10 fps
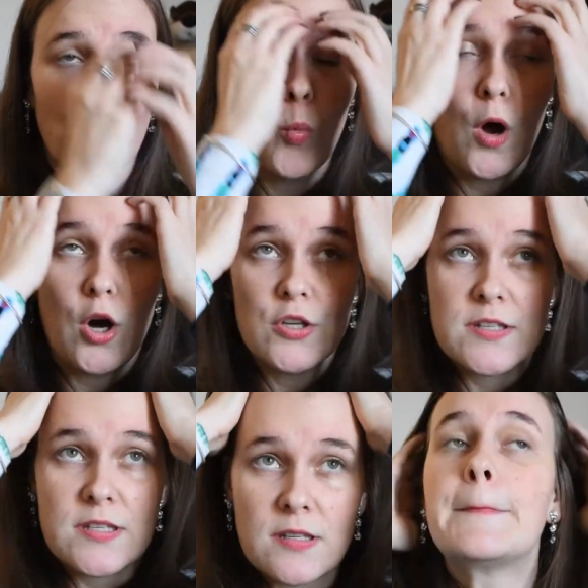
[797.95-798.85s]

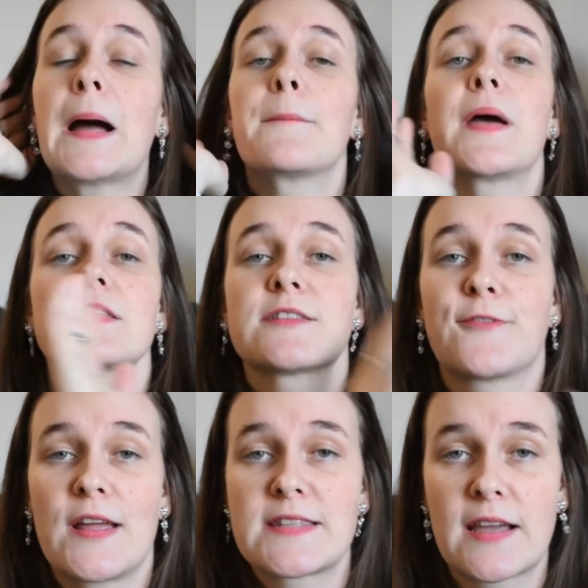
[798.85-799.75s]
was My Best
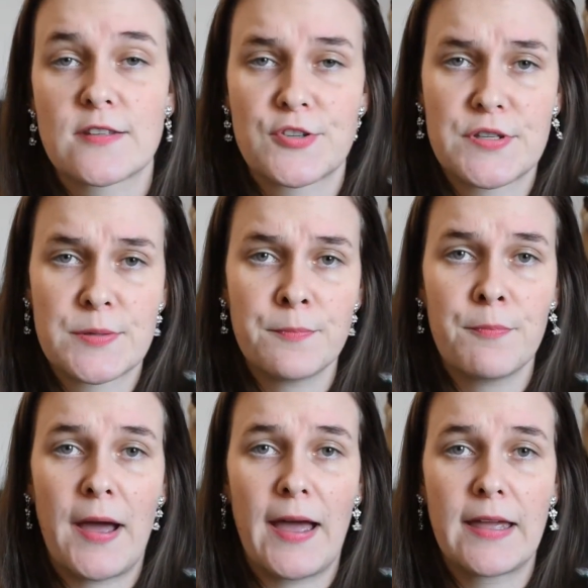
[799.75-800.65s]
Friend's Exorcism
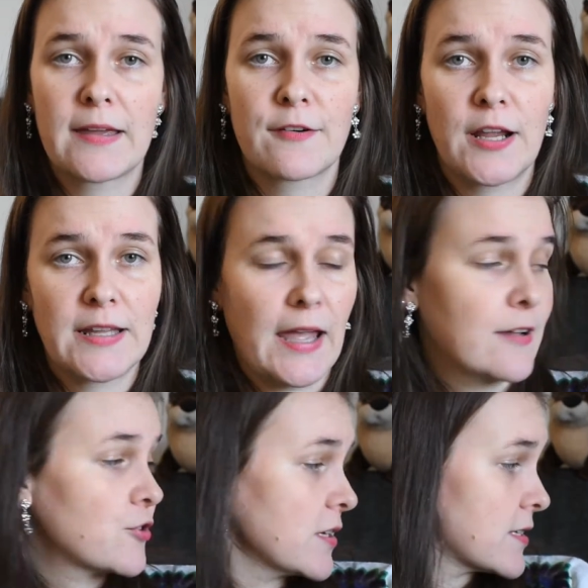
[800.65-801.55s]
by Grady
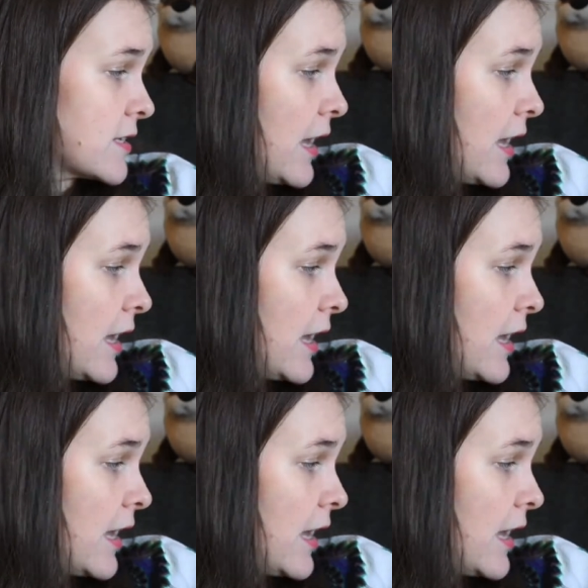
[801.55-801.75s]
Hendrix.